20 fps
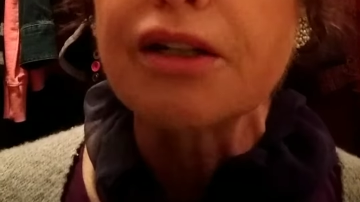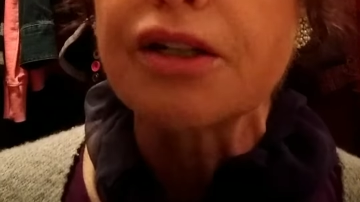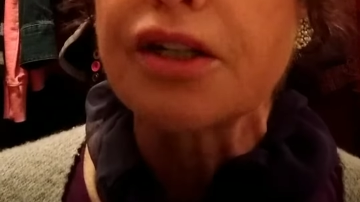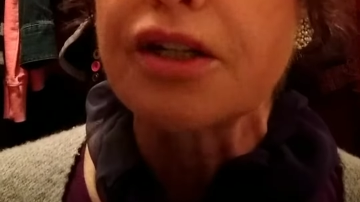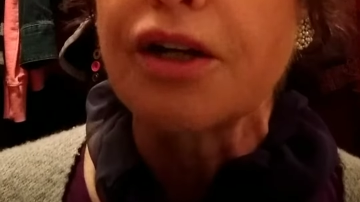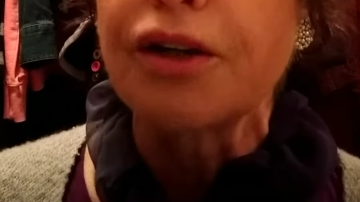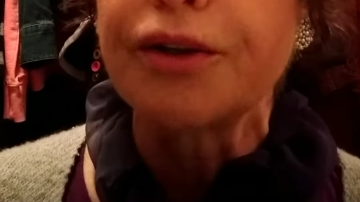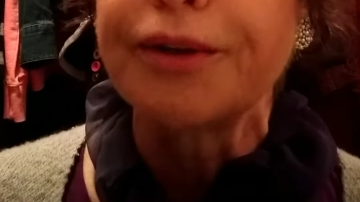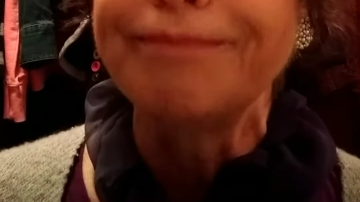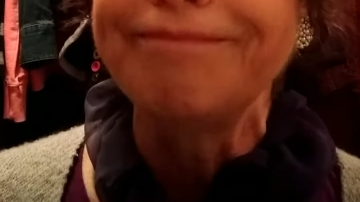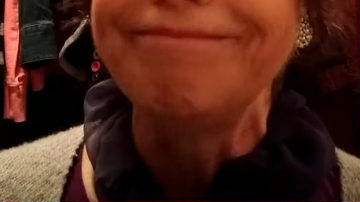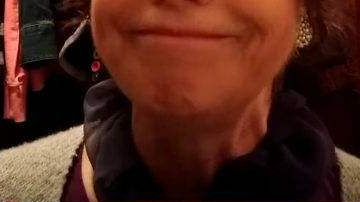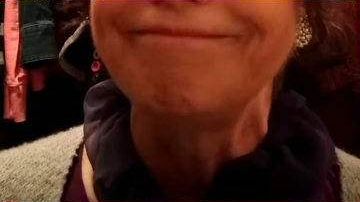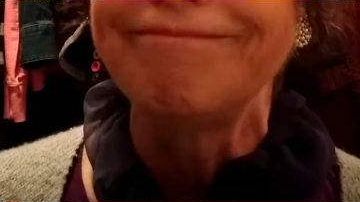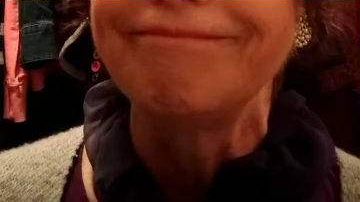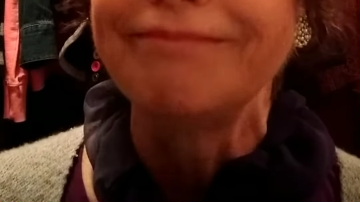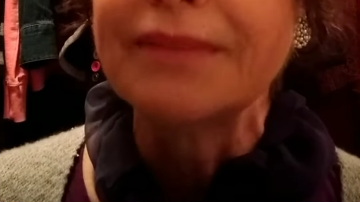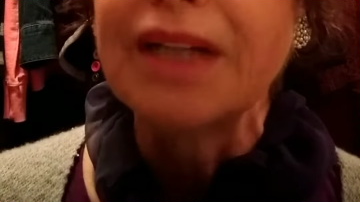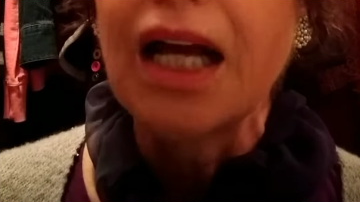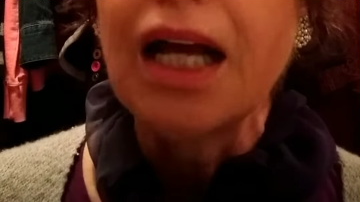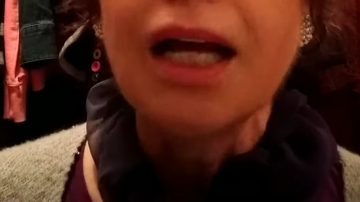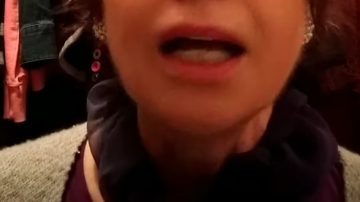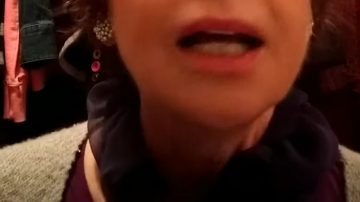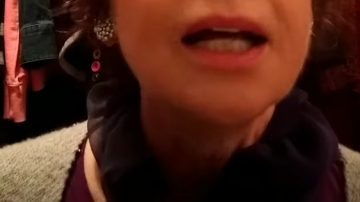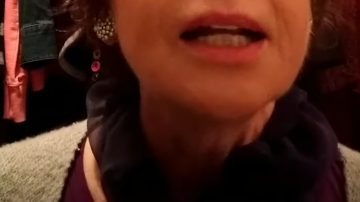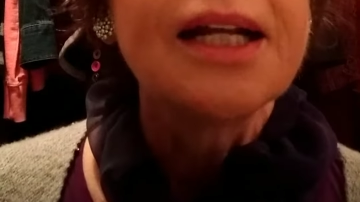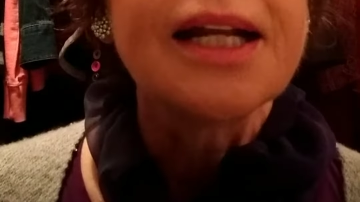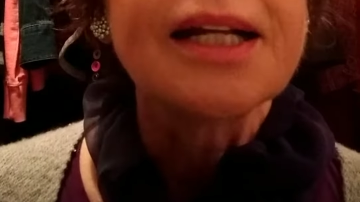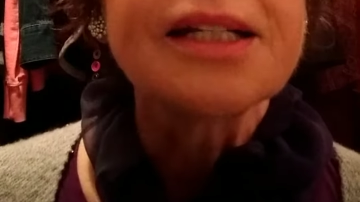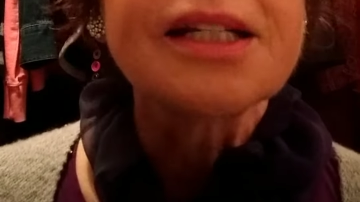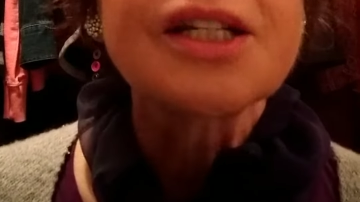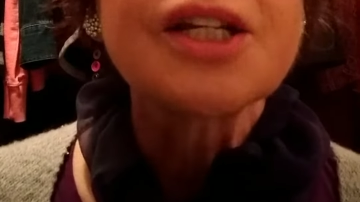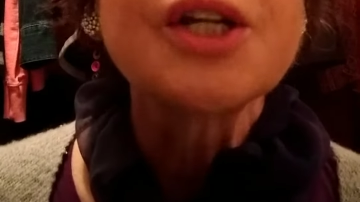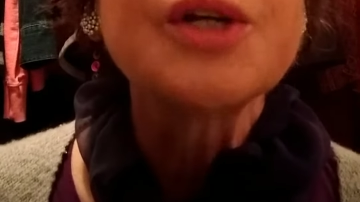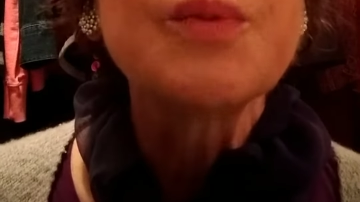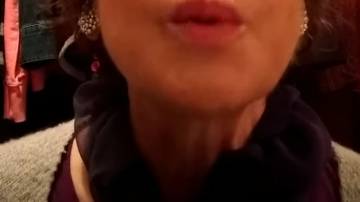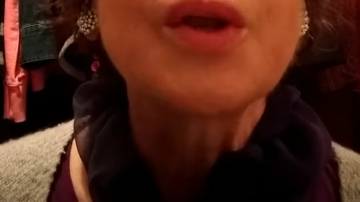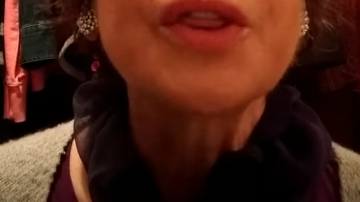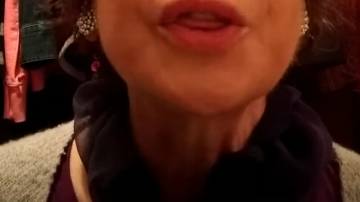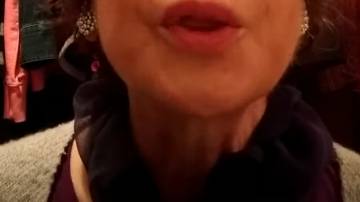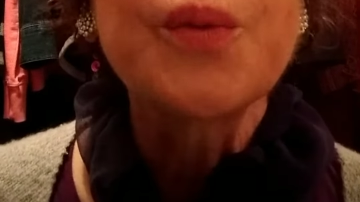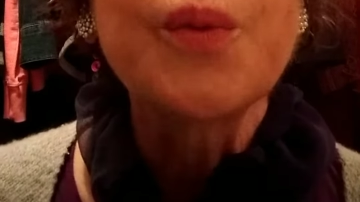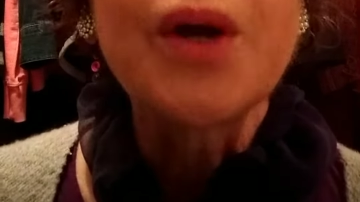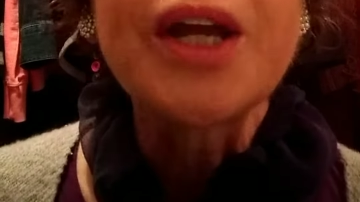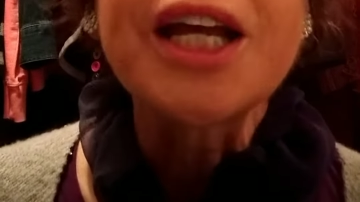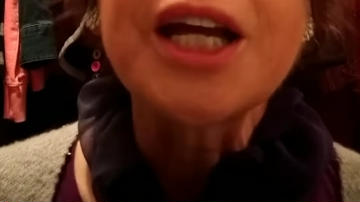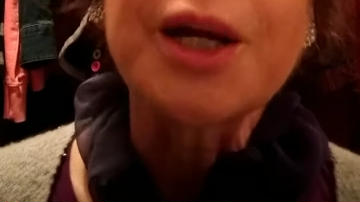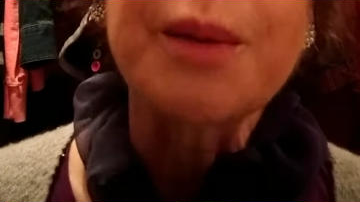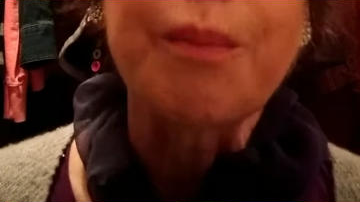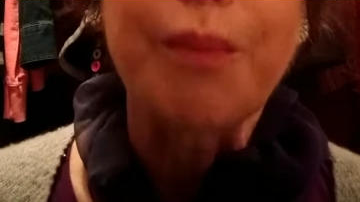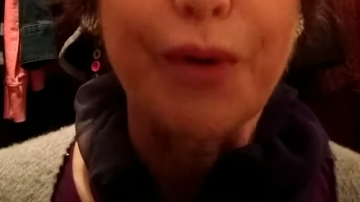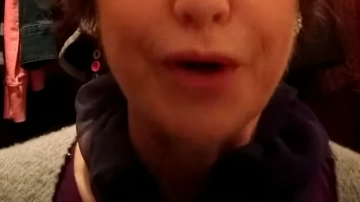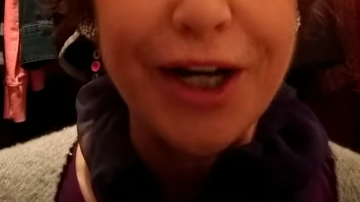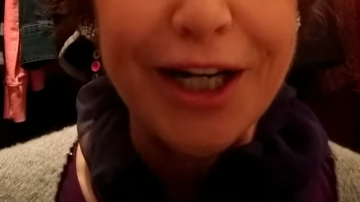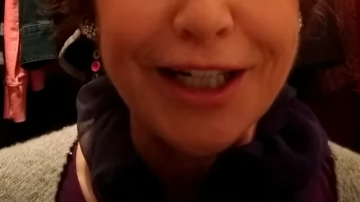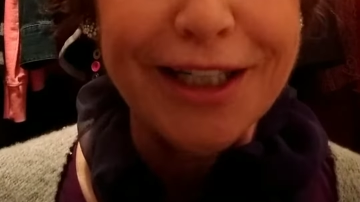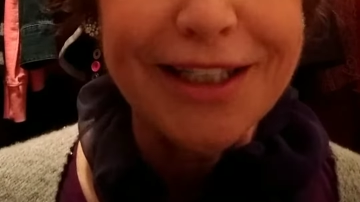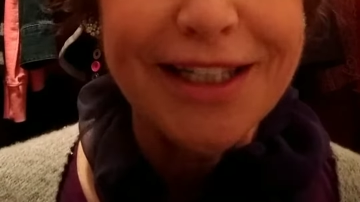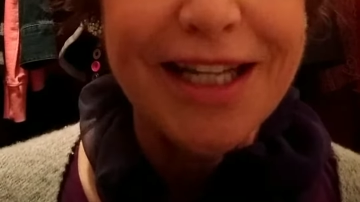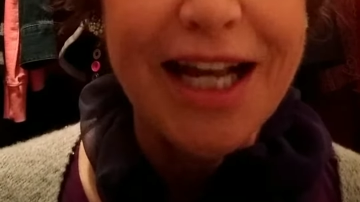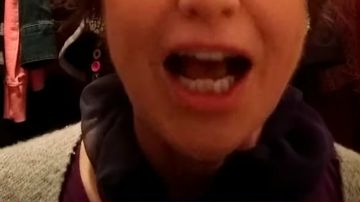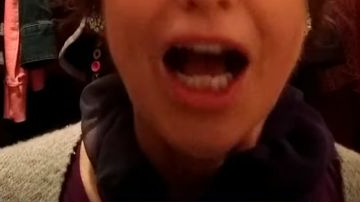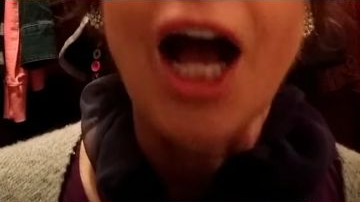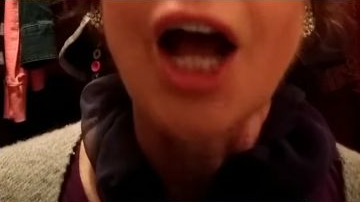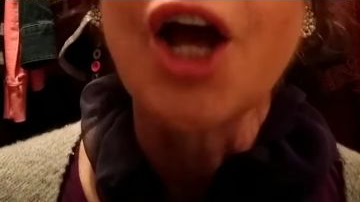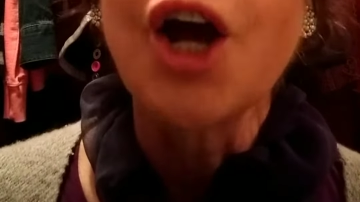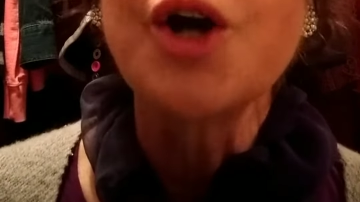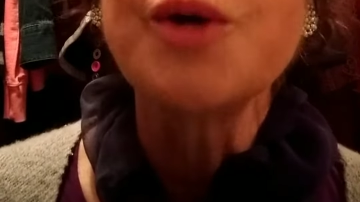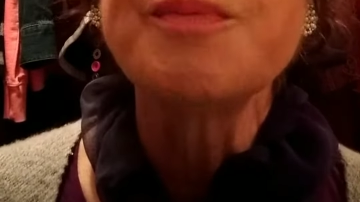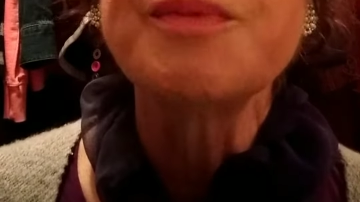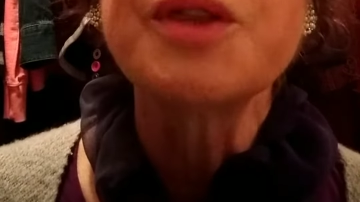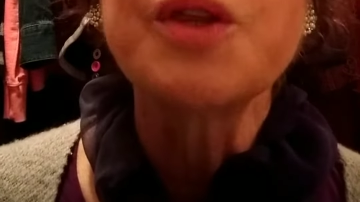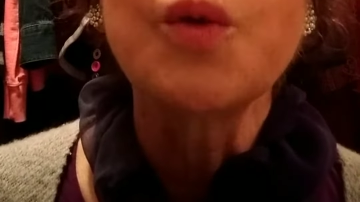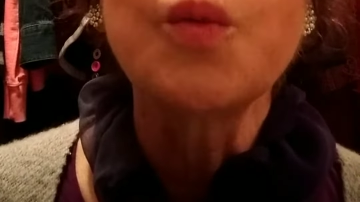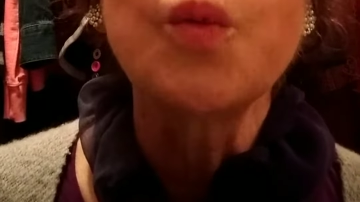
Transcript: So let's see what the week brings. I hope the